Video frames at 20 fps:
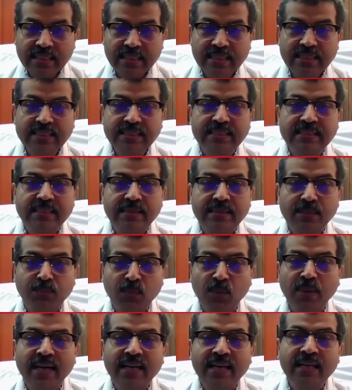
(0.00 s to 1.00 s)
is
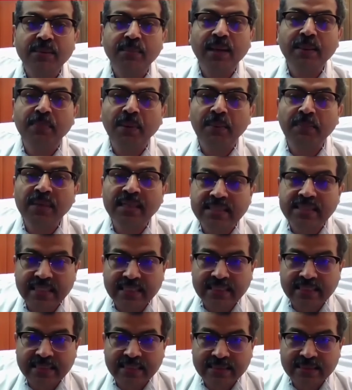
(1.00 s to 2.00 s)
provided by public
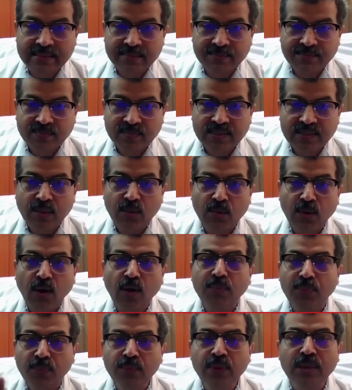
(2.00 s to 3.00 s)
sectors.
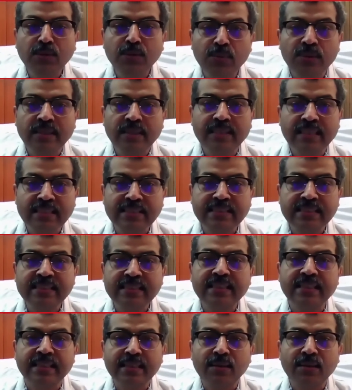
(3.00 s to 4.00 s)
Of when you
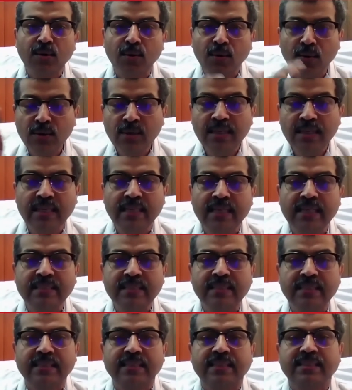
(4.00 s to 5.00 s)
consider all
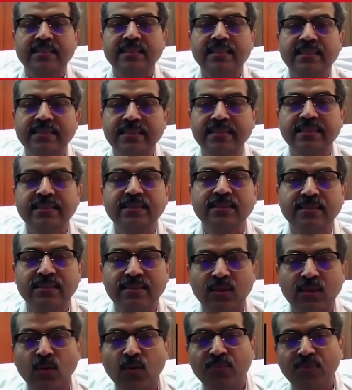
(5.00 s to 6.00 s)
health
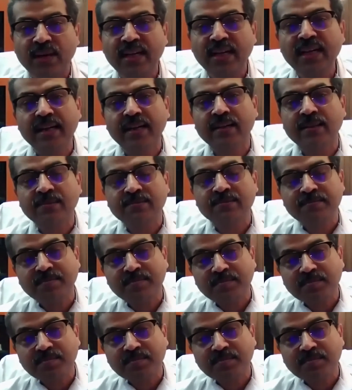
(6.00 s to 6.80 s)
structures of India.